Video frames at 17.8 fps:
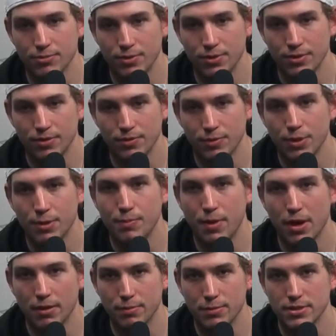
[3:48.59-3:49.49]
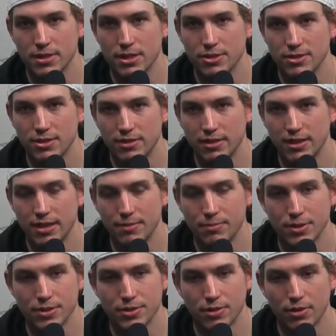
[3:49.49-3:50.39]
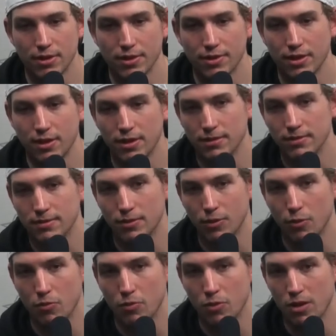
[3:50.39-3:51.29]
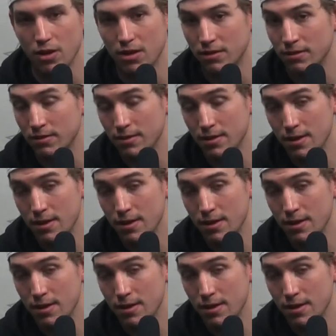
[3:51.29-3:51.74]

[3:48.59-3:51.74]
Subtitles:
We're a puck possession team, and so I thought overall